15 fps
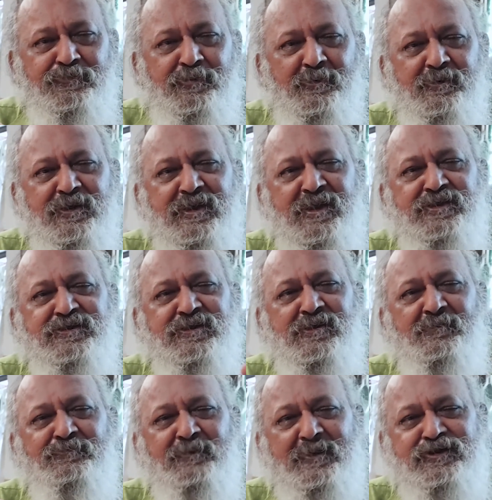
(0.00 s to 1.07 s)
kg
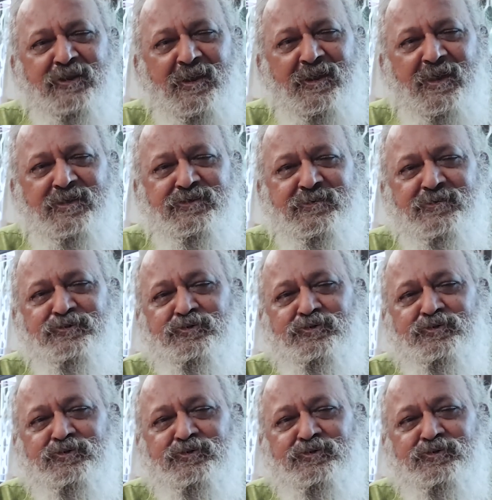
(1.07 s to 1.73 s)
of fertilizer